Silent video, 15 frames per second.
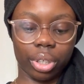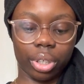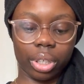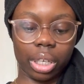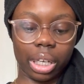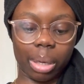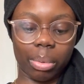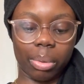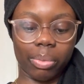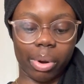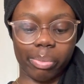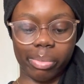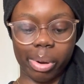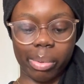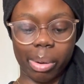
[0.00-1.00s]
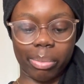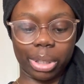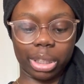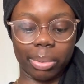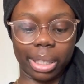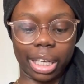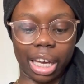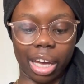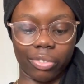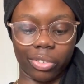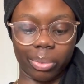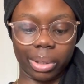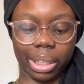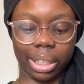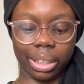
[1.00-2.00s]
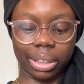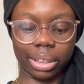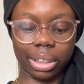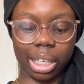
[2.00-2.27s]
And let me remember to be careful with this.